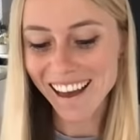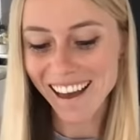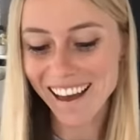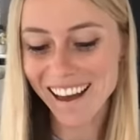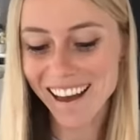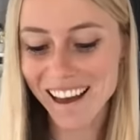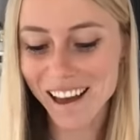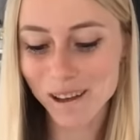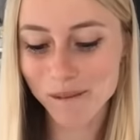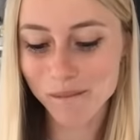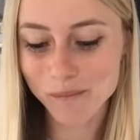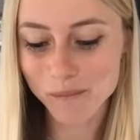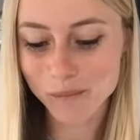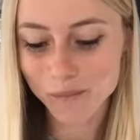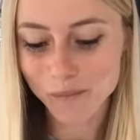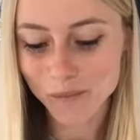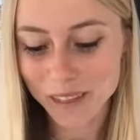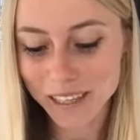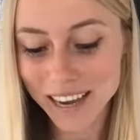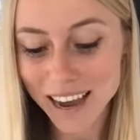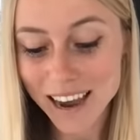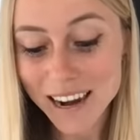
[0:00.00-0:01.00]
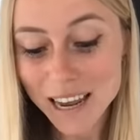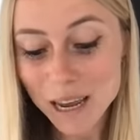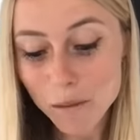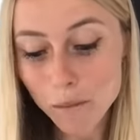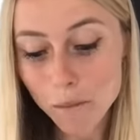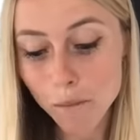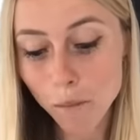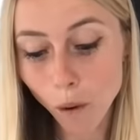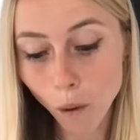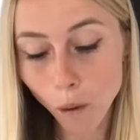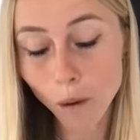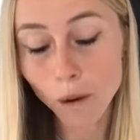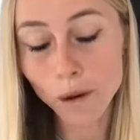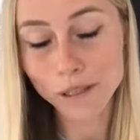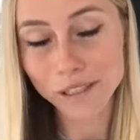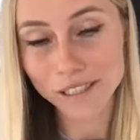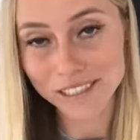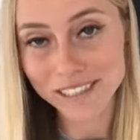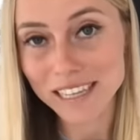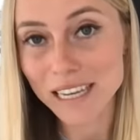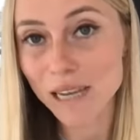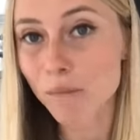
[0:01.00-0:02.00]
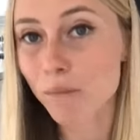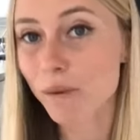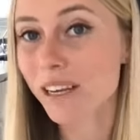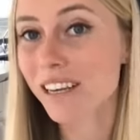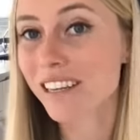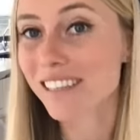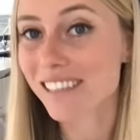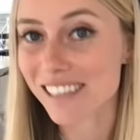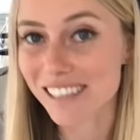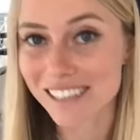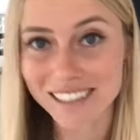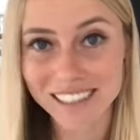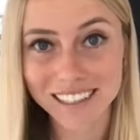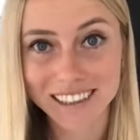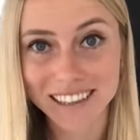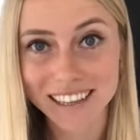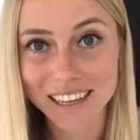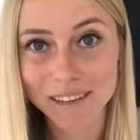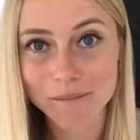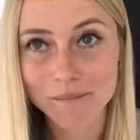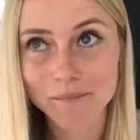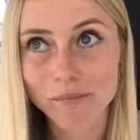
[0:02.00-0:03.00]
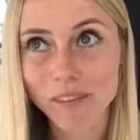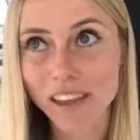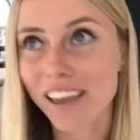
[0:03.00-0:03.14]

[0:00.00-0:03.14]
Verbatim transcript: um, getting poor sleep consistently.